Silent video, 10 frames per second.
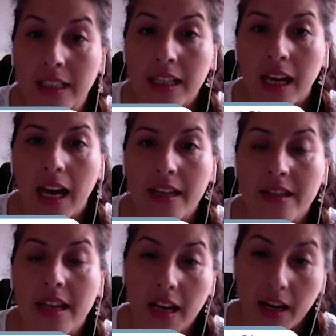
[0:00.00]
and
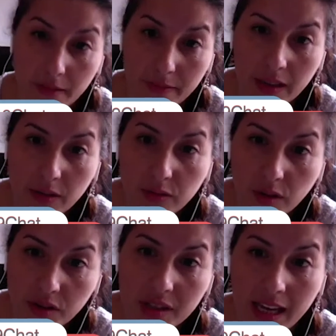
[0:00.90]
the Caribbean, of
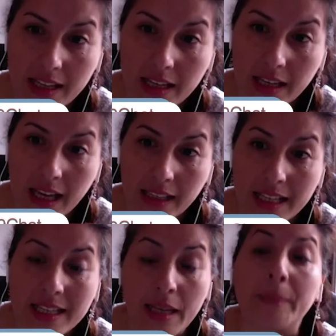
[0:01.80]
course, and at the
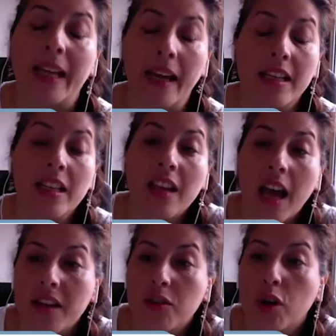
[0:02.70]
same time it
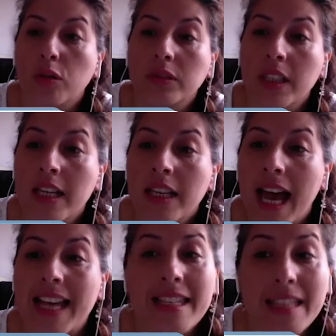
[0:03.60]
has shown
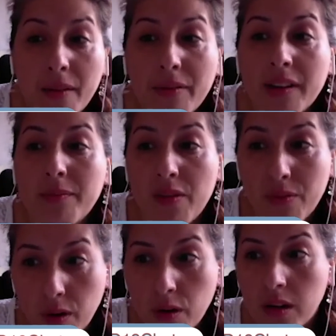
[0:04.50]
as never
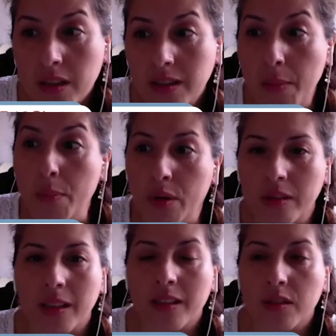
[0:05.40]
before the
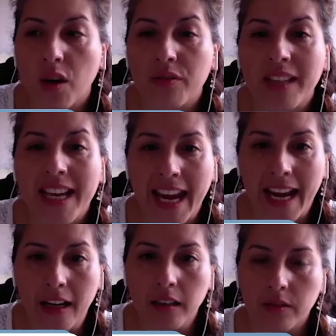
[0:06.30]
importance of the
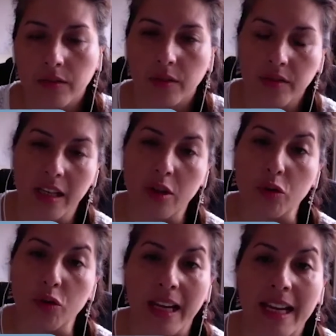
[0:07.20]
care for the
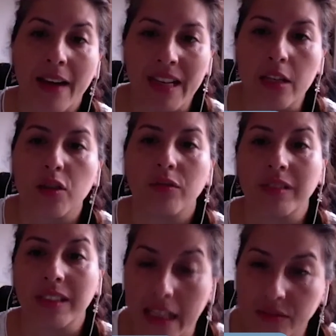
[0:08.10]
sustainability of
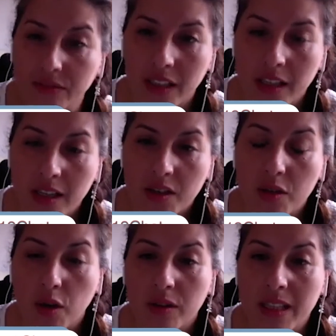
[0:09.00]
life.
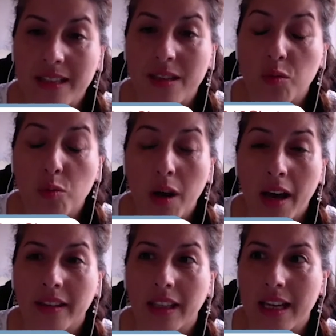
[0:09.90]
So this is
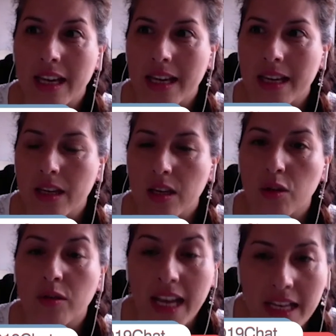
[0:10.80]
what
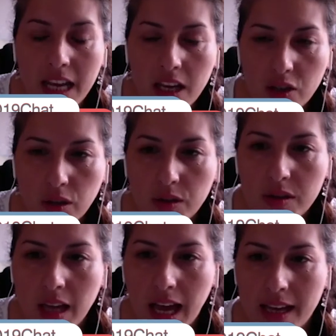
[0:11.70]
United Nations
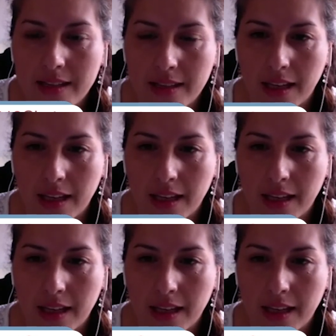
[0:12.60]
has